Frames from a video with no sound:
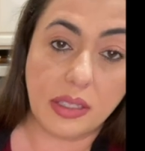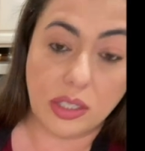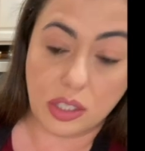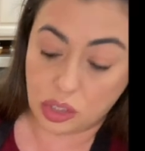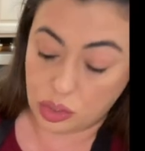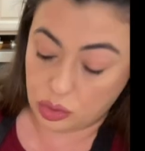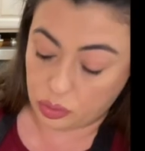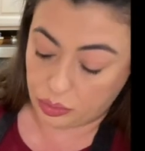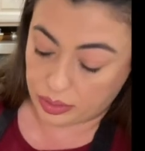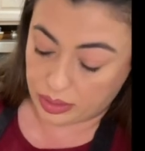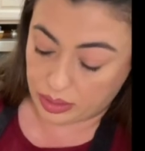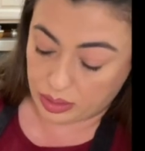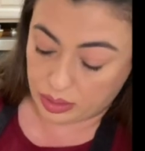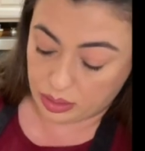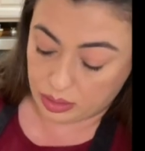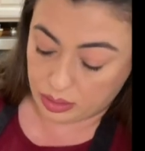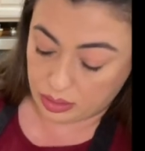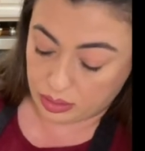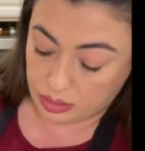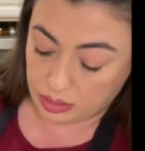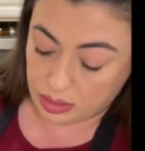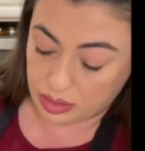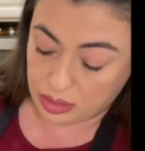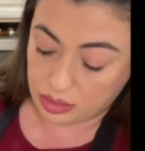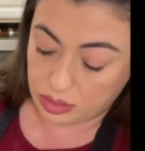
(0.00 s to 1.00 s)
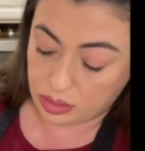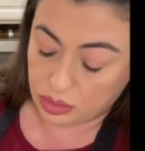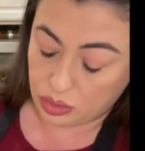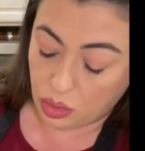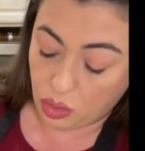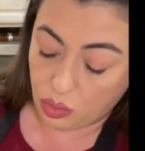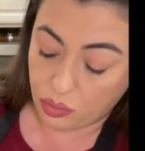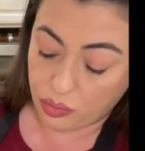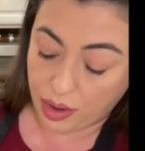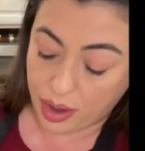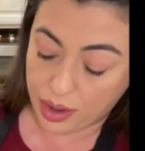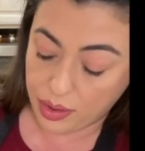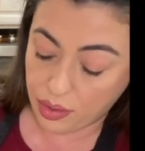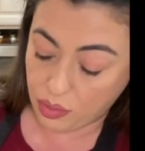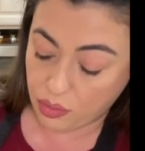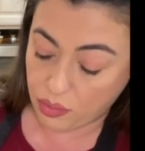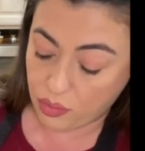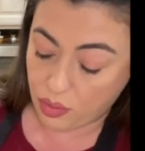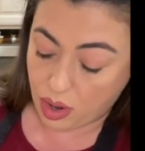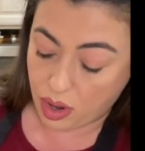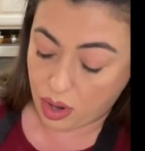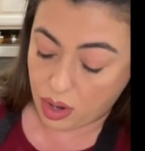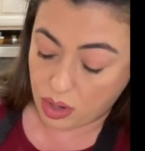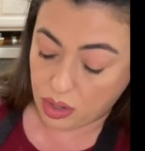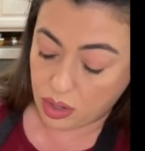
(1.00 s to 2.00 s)
to it. There's no right or
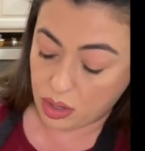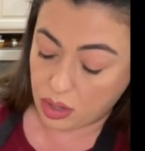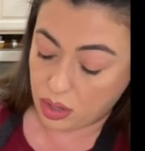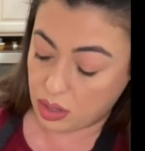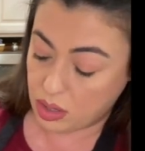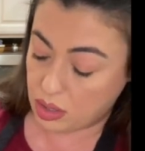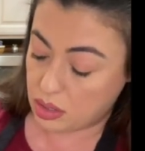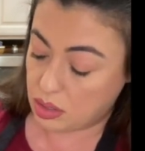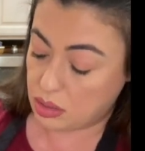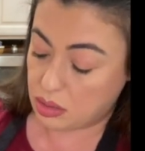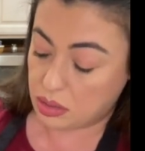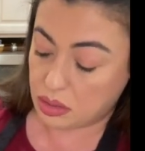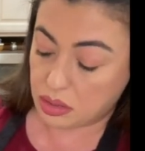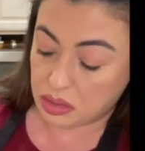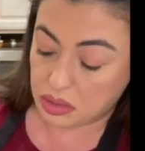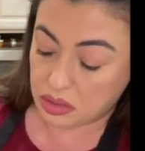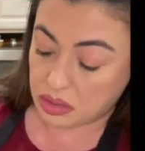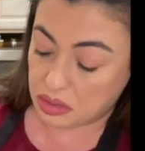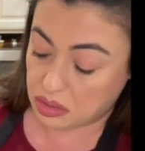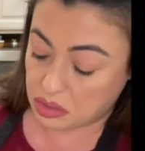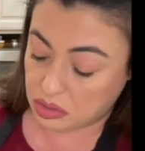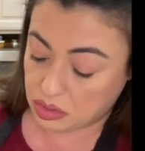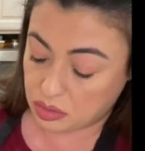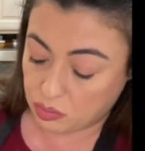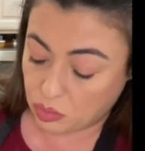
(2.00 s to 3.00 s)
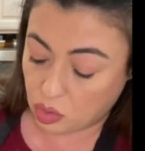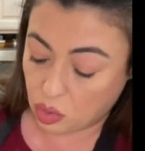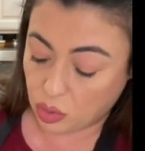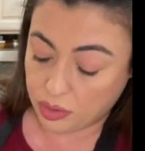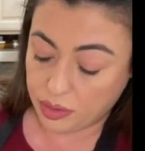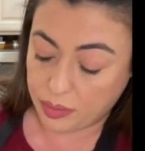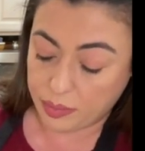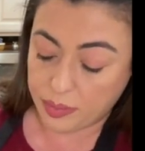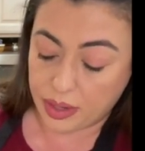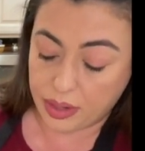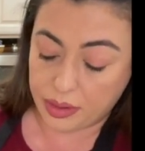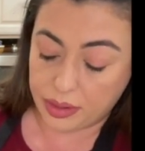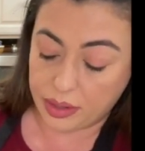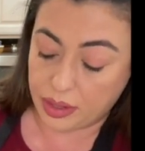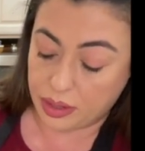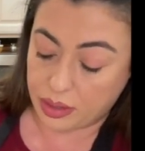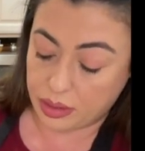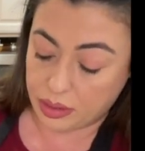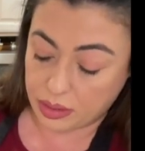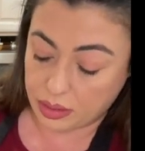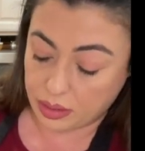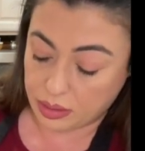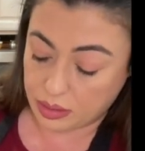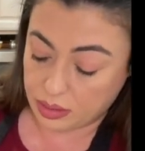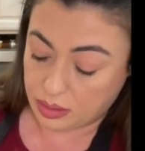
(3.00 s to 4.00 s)
wrong. The more the
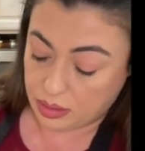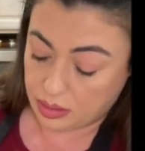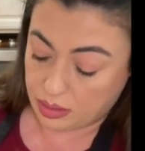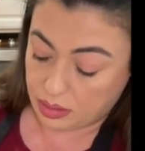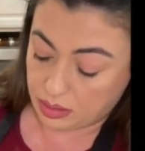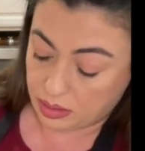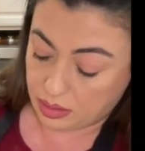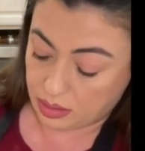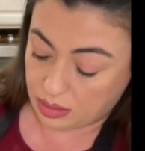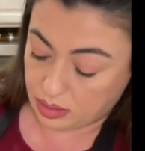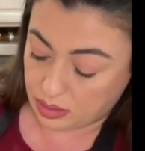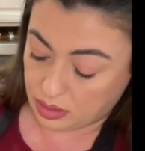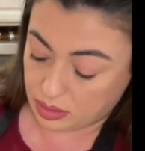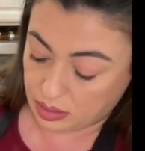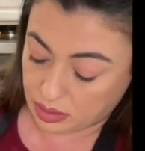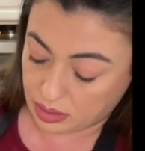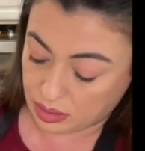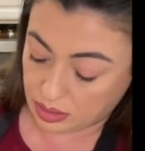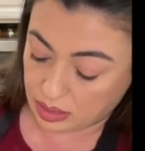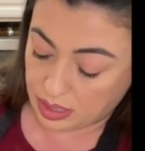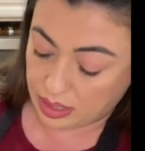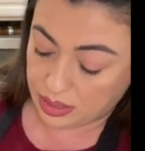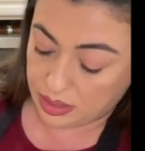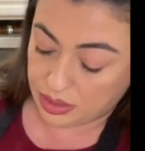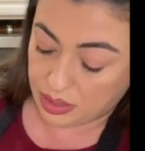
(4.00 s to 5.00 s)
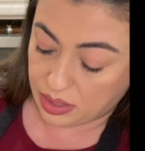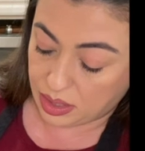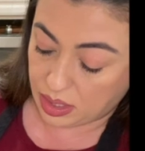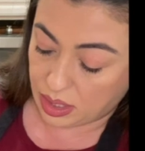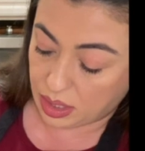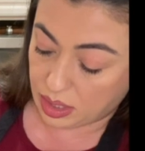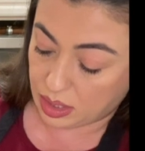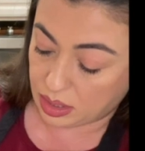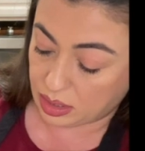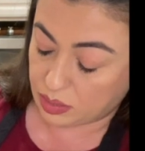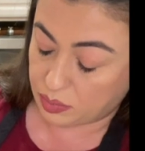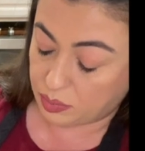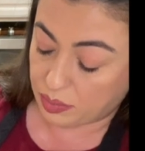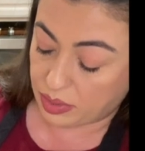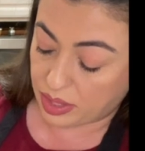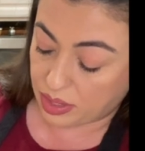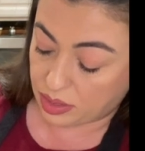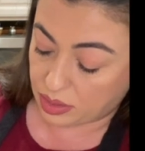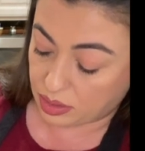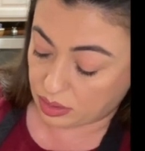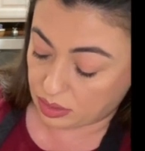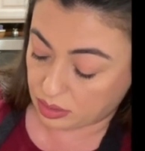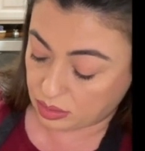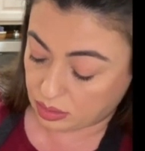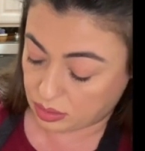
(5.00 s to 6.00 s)
merrier. I think it's
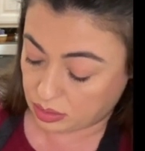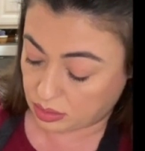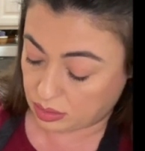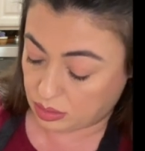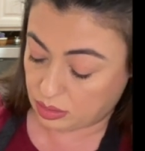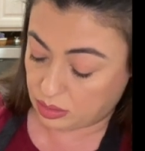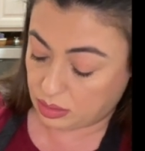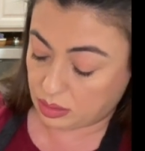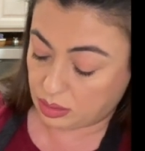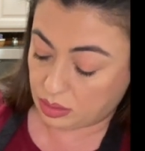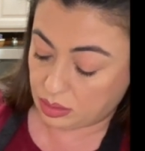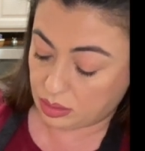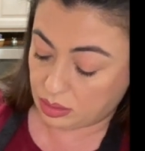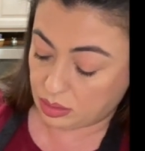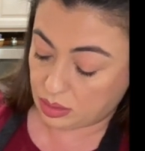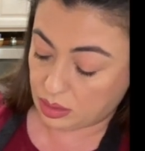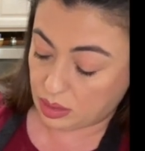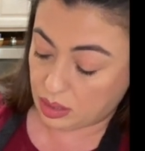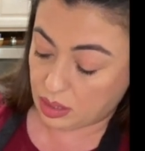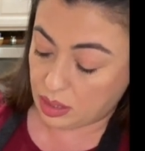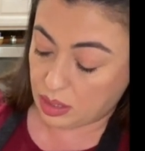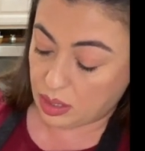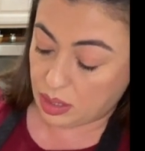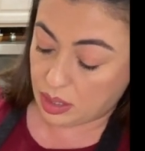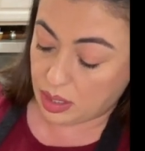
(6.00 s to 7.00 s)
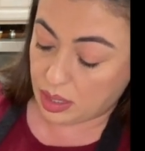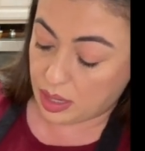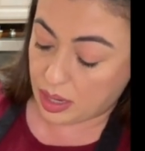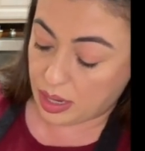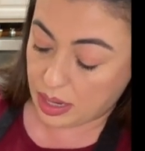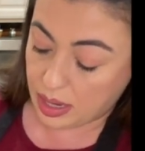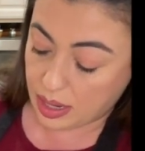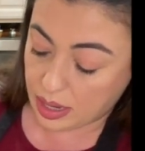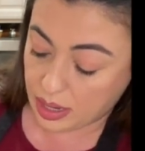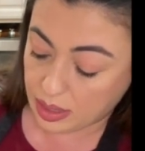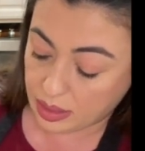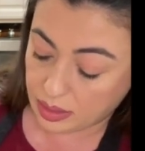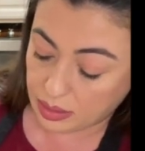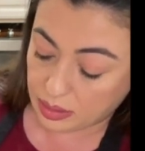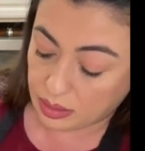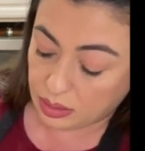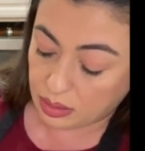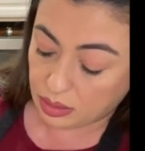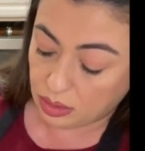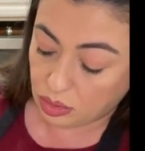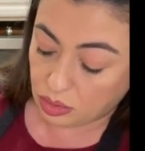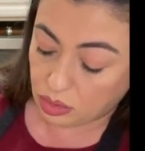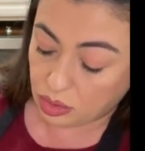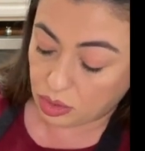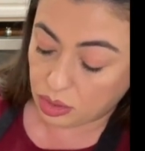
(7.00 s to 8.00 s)
better. And
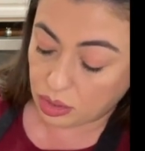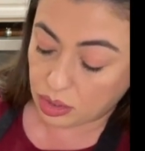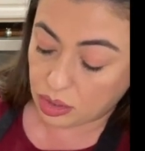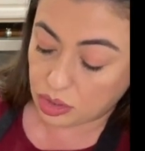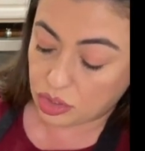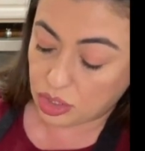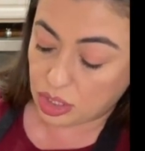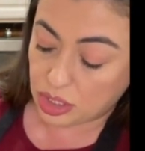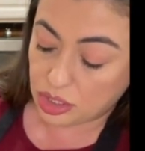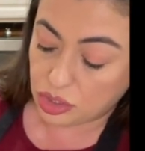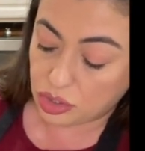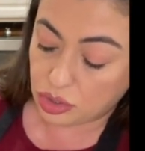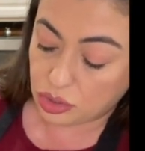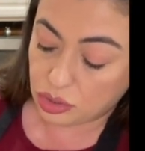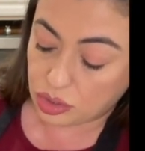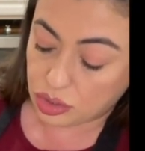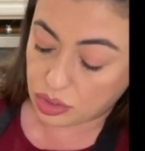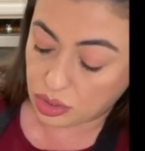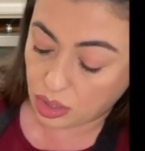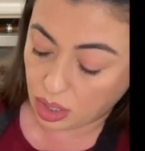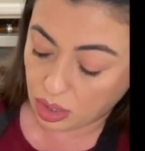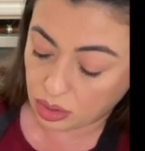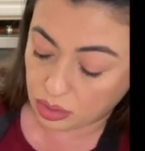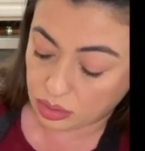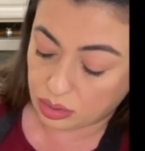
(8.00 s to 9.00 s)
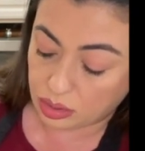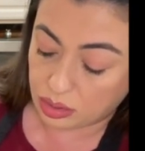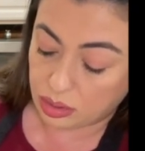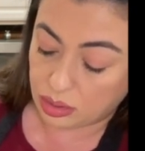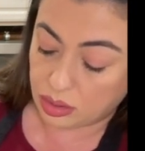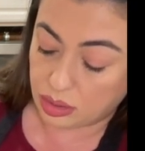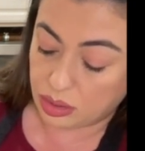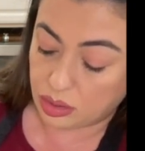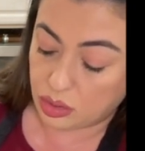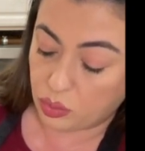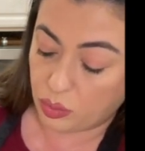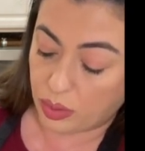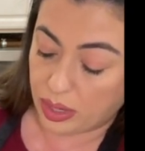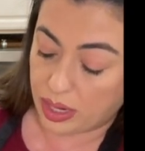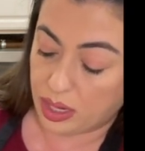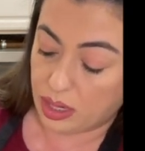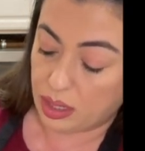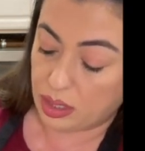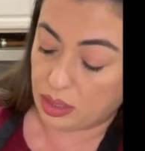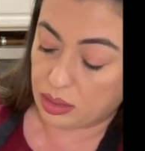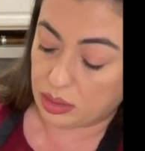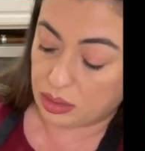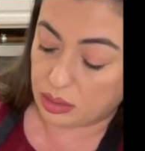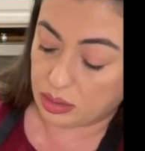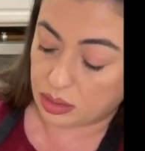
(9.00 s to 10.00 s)
you can adjust your salt this way.
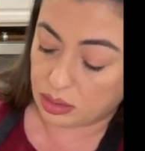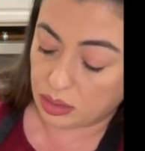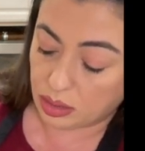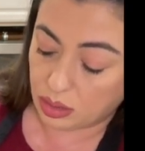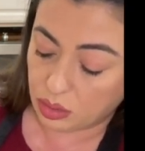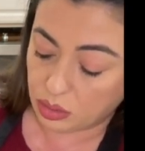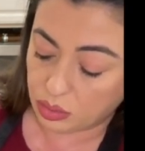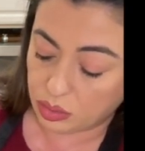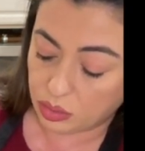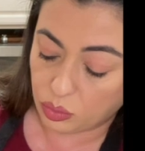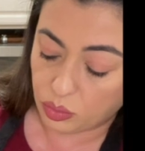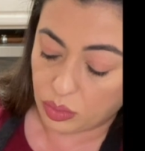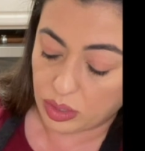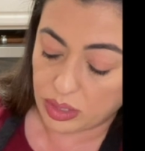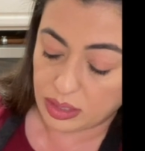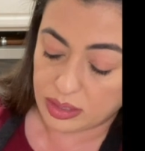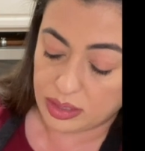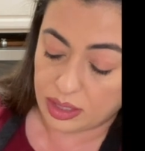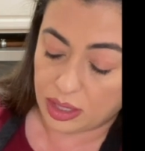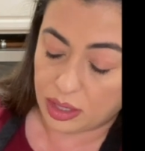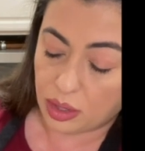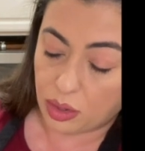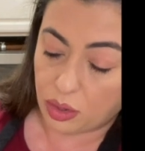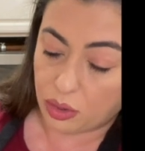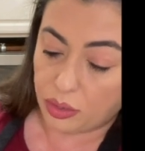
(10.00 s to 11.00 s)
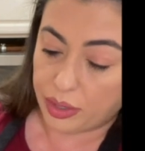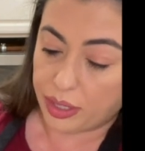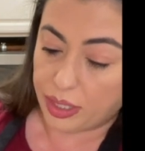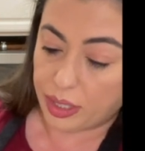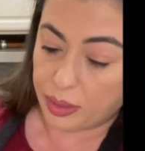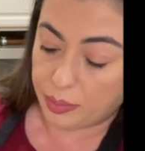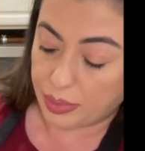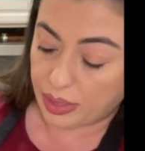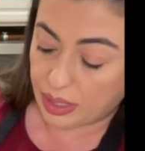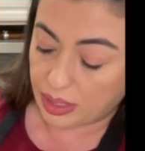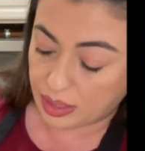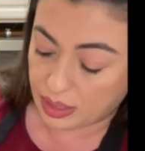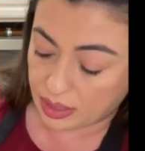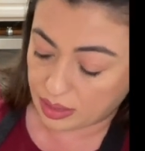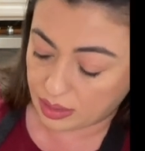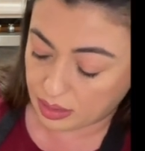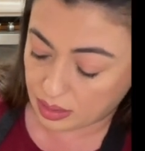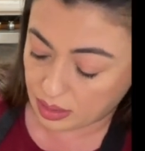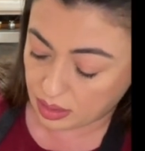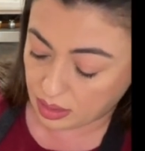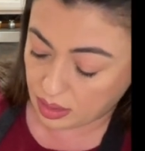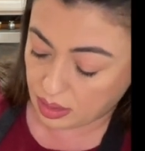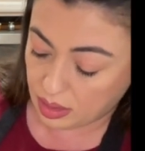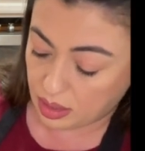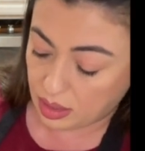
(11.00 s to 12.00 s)
So the ones that are already made at
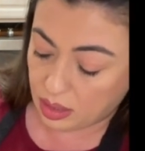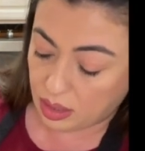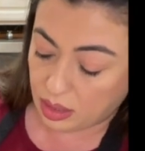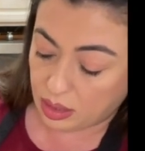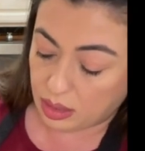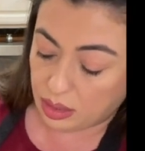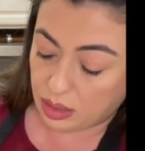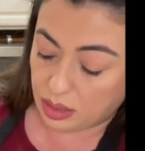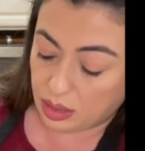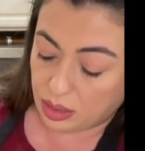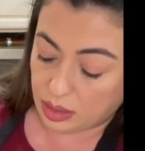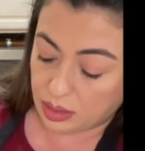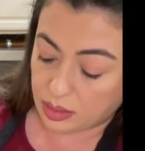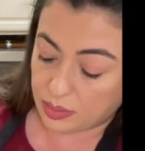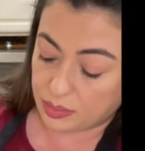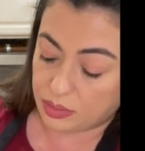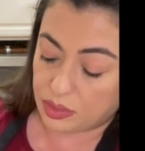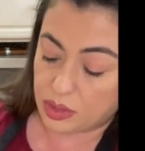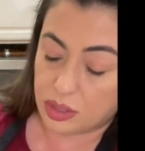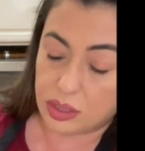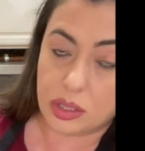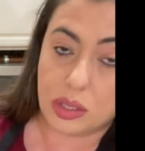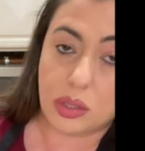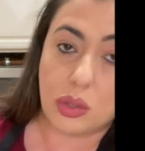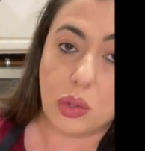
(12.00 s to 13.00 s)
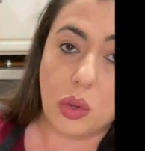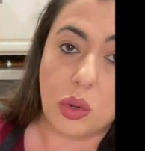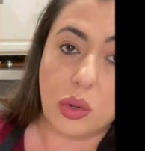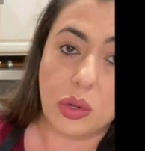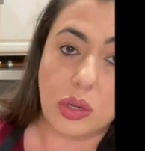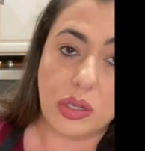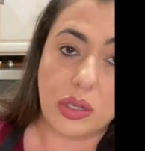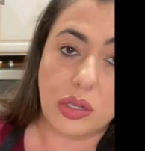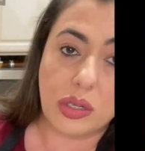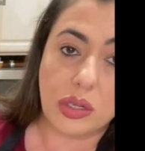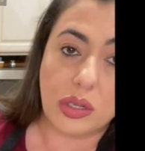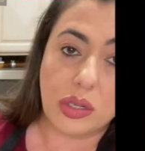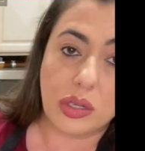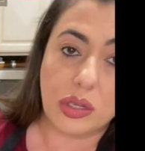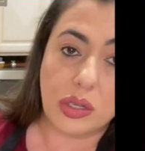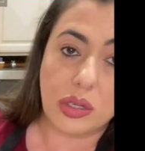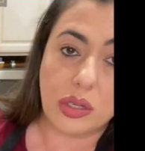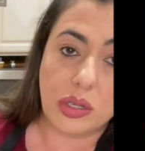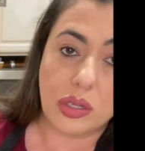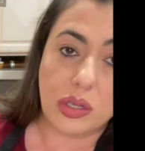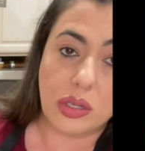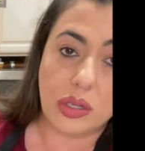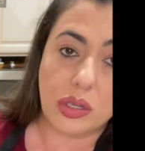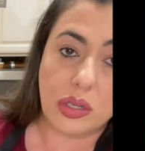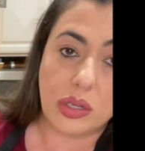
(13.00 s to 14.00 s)
the stores
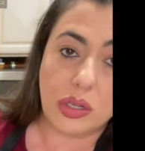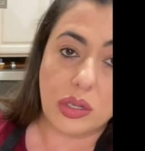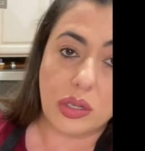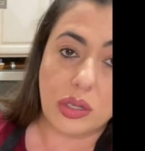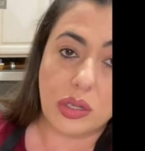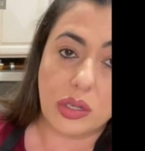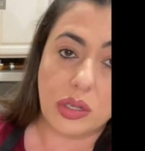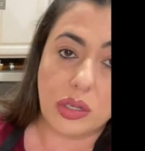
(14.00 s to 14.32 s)
are heavy in